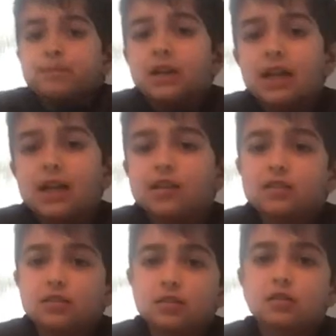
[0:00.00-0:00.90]
Hi, this
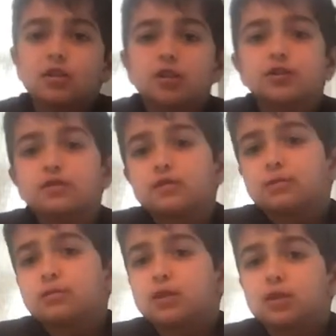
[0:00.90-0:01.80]
is Dario from
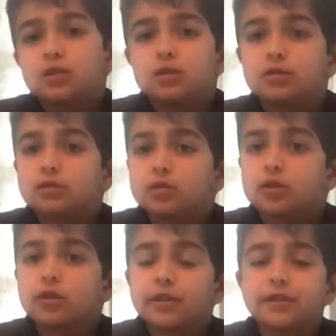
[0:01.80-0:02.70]
Dario's
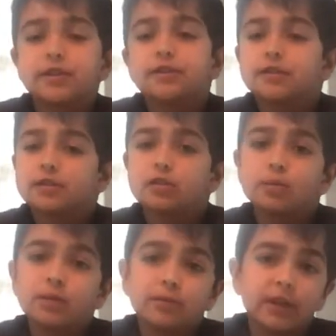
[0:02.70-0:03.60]
Cooking, and I'll
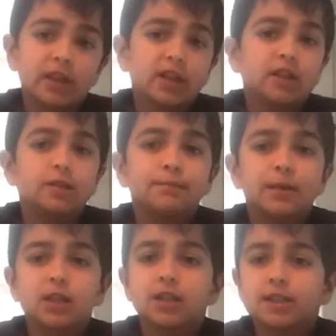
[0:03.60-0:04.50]
be making
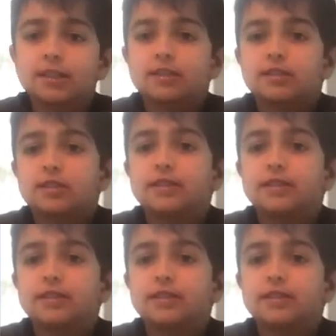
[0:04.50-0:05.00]
buckeyes today.